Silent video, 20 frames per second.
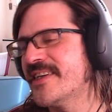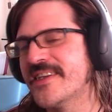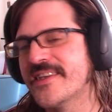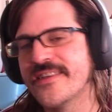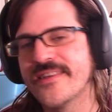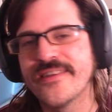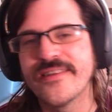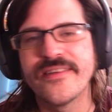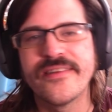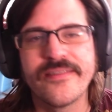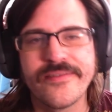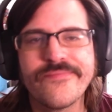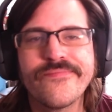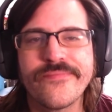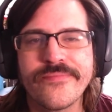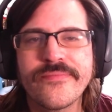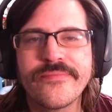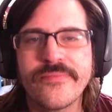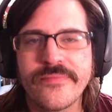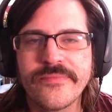
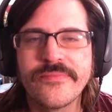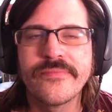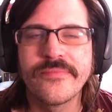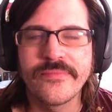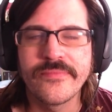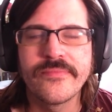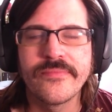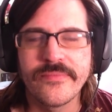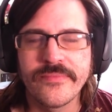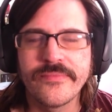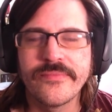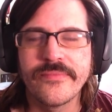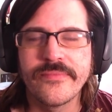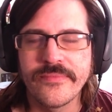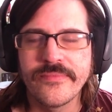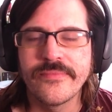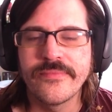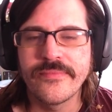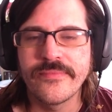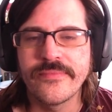It's just so
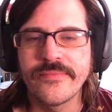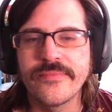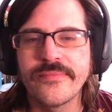ridiculous.